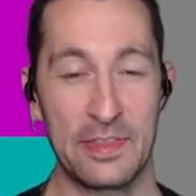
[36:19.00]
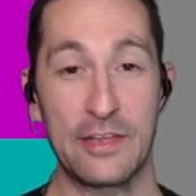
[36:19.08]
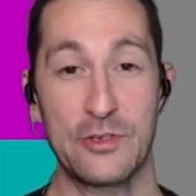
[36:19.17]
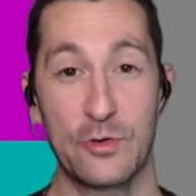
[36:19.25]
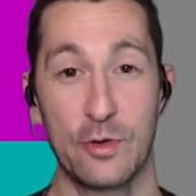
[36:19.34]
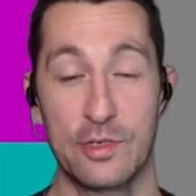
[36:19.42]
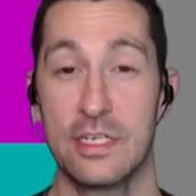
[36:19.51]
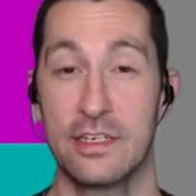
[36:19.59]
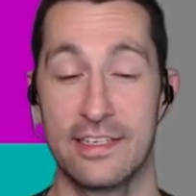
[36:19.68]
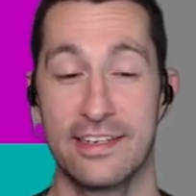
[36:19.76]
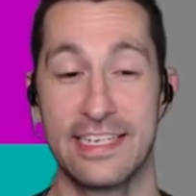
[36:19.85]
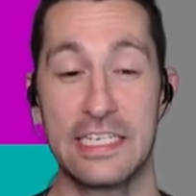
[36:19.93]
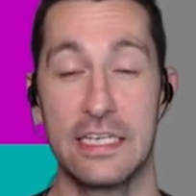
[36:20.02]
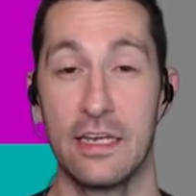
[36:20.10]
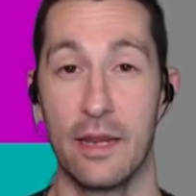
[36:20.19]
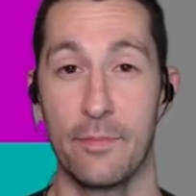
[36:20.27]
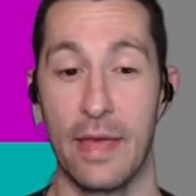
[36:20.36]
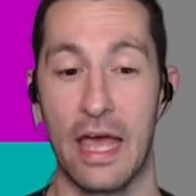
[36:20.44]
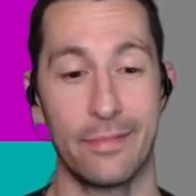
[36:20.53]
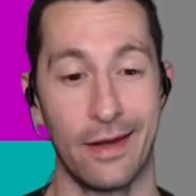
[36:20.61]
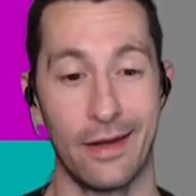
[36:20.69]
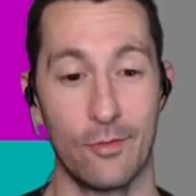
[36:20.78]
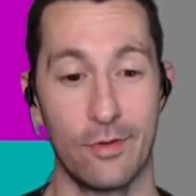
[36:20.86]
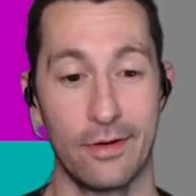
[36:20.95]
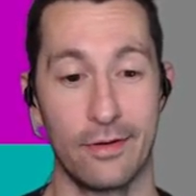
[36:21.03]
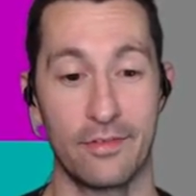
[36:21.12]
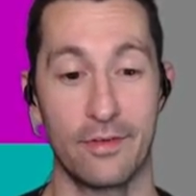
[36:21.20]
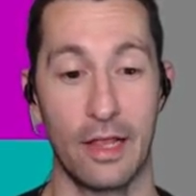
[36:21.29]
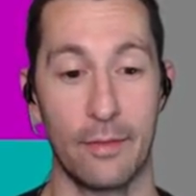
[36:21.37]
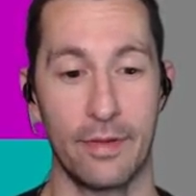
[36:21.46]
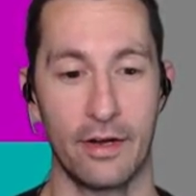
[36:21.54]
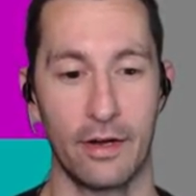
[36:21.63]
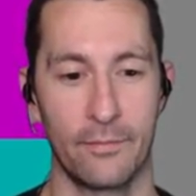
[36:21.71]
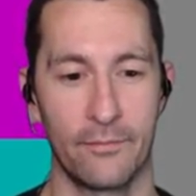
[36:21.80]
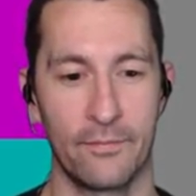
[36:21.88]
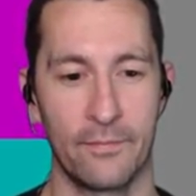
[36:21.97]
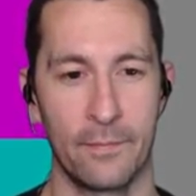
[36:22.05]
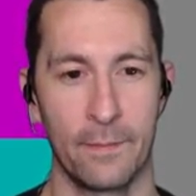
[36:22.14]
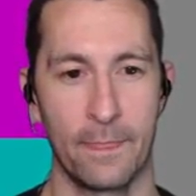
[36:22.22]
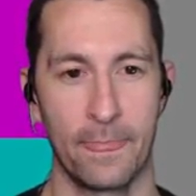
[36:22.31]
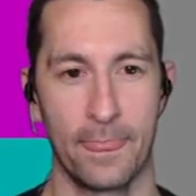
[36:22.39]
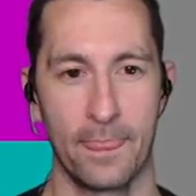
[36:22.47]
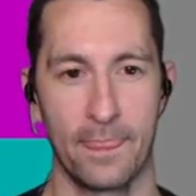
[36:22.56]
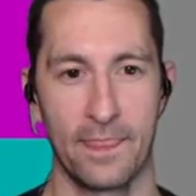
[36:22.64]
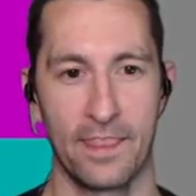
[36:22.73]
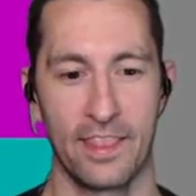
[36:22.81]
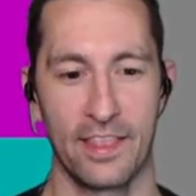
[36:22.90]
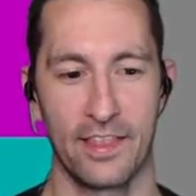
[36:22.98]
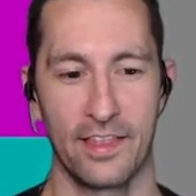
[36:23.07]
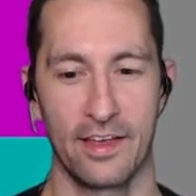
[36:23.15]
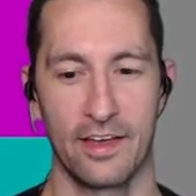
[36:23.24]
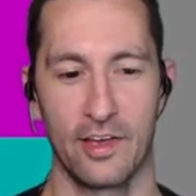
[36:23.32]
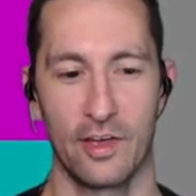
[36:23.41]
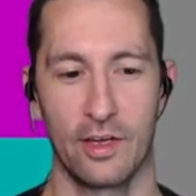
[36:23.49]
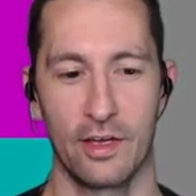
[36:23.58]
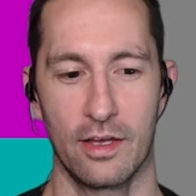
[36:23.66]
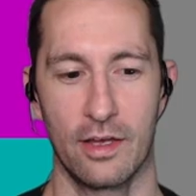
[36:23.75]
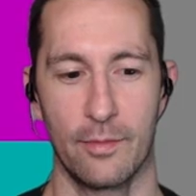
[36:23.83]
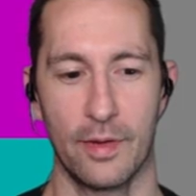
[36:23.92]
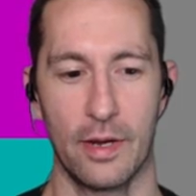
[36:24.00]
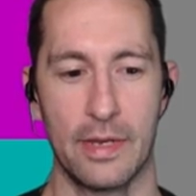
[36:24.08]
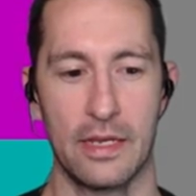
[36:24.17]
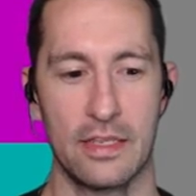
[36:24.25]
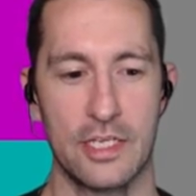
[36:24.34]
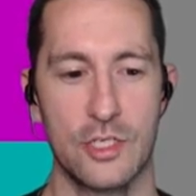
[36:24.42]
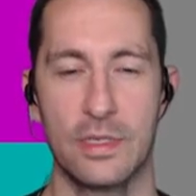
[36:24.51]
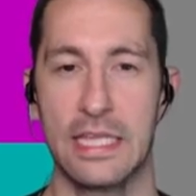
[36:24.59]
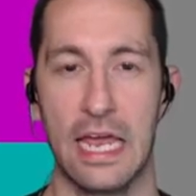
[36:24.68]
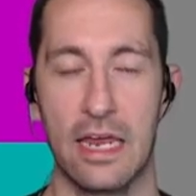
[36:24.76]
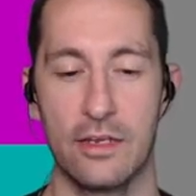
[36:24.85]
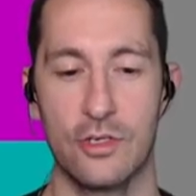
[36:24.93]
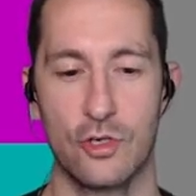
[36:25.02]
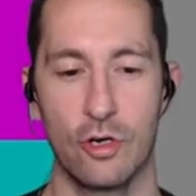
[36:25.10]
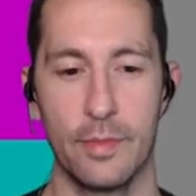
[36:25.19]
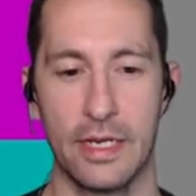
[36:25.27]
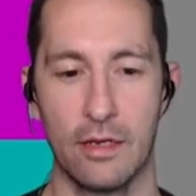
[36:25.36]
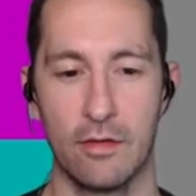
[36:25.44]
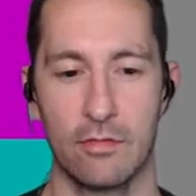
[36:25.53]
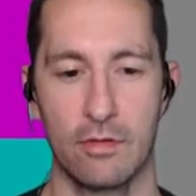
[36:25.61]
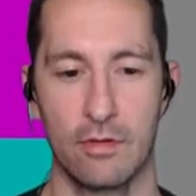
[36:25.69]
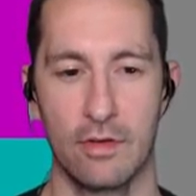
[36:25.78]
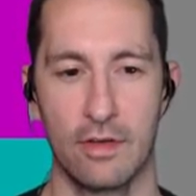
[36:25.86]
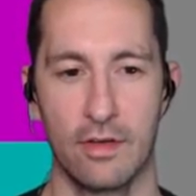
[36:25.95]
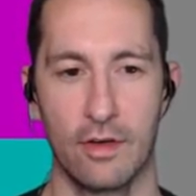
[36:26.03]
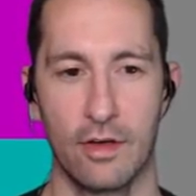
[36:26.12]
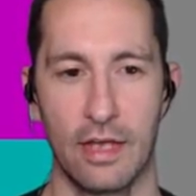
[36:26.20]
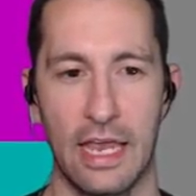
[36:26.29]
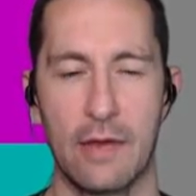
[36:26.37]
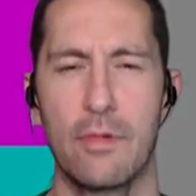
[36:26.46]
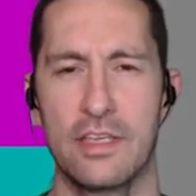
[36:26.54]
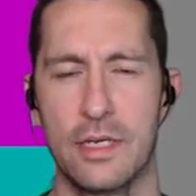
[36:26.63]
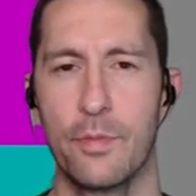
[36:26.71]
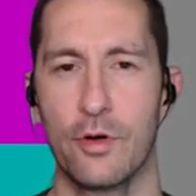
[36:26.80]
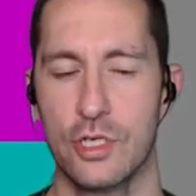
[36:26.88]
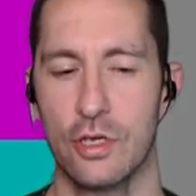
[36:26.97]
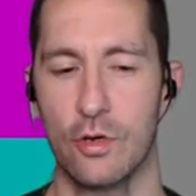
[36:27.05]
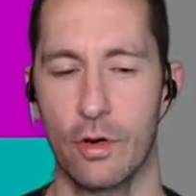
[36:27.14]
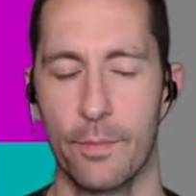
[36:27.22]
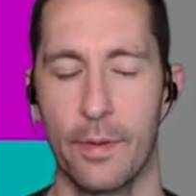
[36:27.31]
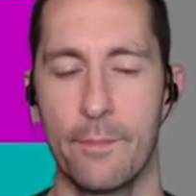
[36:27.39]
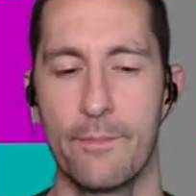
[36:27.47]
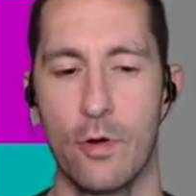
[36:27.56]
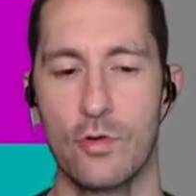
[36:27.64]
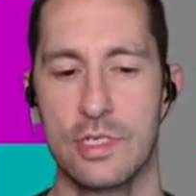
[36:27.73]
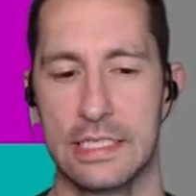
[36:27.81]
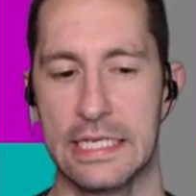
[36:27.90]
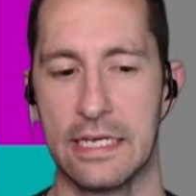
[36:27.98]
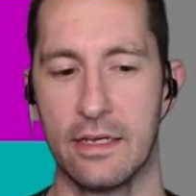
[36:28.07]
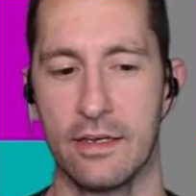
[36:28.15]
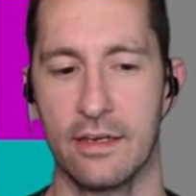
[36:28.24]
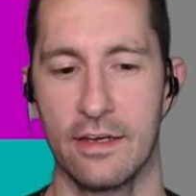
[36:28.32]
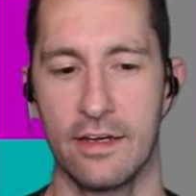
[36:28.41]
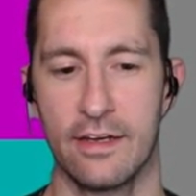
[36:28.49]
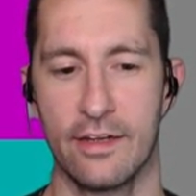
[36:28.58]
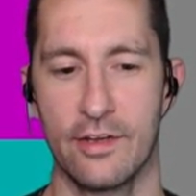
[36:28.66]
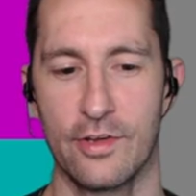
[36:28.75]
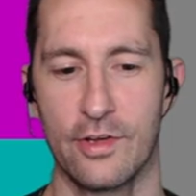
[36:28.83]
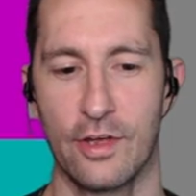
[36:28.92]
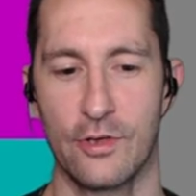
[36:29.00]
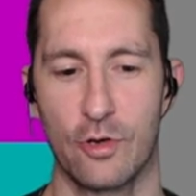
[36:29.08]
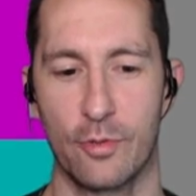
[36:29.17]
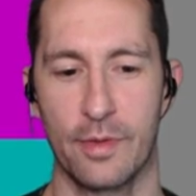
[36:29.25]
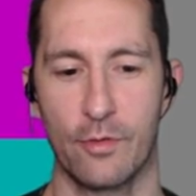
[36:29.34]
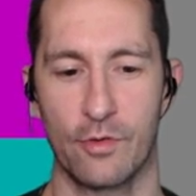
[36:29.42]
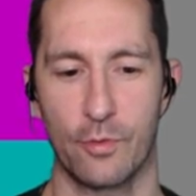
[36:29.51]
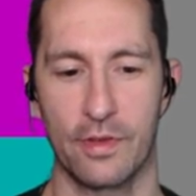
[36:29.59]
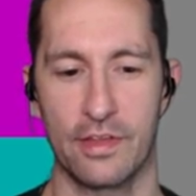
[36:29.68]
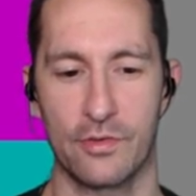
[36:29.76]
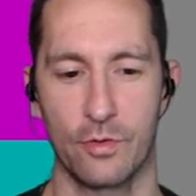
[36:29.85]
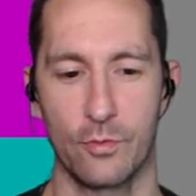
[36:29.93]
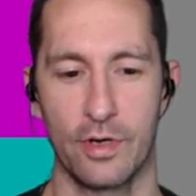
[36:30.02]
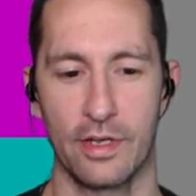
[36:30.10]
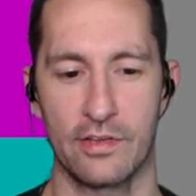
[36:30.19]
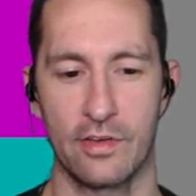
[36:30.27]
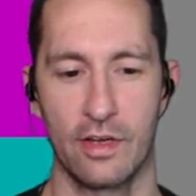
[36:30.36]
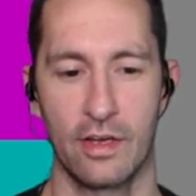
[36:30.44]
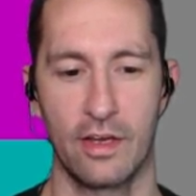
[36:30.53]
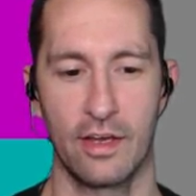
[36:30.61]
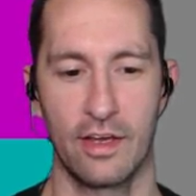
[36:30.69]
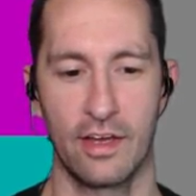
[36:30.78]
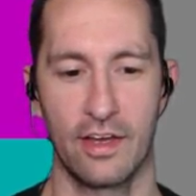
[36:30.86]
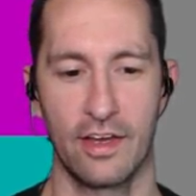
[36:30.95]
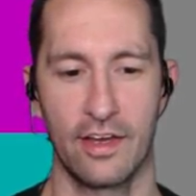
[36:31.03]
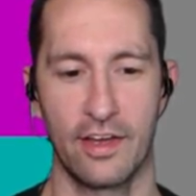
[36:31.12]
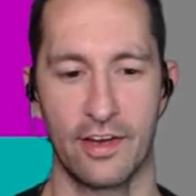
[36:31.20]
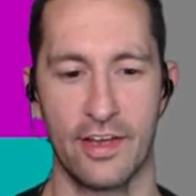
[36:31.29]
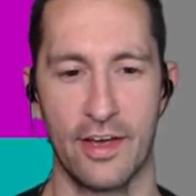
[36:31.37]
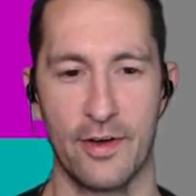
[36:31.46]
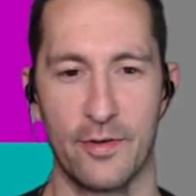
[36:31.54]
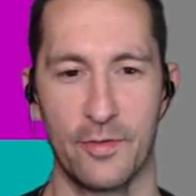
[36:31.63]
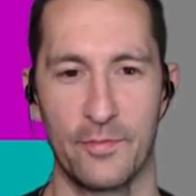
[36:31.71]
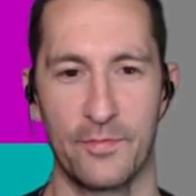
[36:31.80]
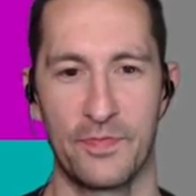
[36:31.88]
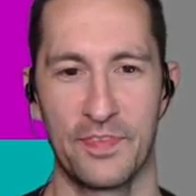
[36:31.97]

That's true. 16 ain't bad, but 81 is a lot better. But, I mean, this is what they had in Germany and some parts of Europe, but mostly Germany was where this one was. Go!